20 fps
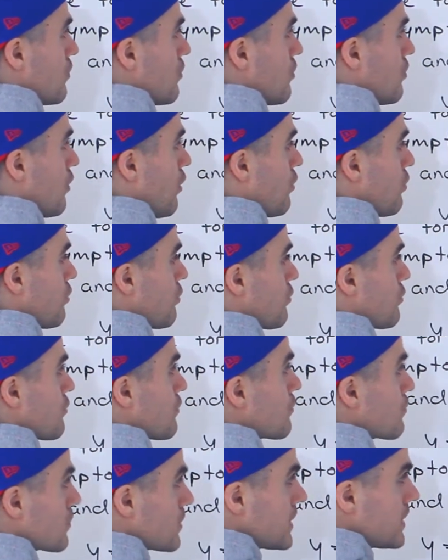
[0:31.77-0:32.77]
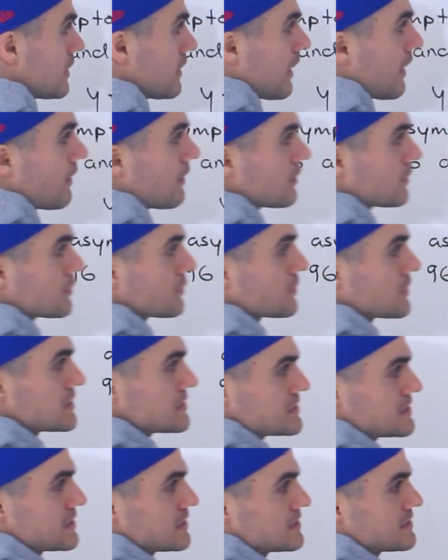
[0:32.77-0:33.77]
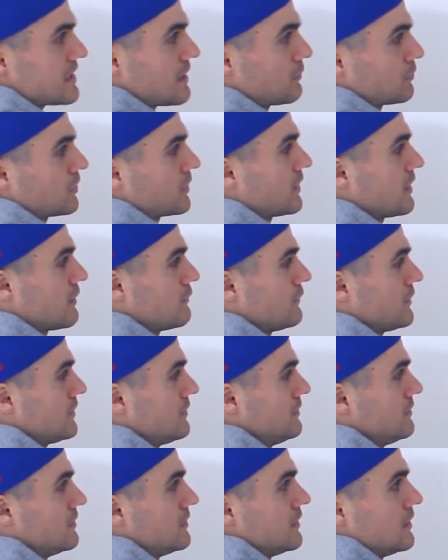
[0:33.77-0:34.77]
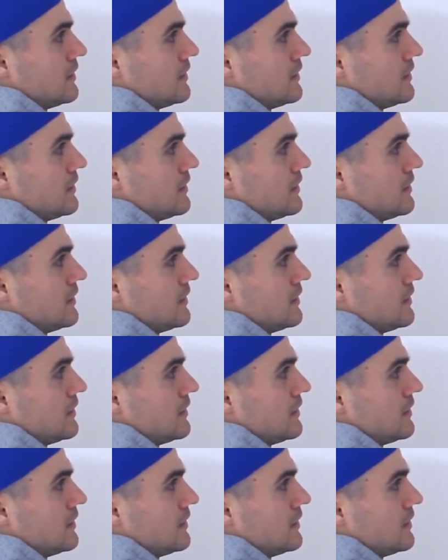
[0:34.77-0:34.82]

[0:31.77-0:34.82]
the three characteristics that were given,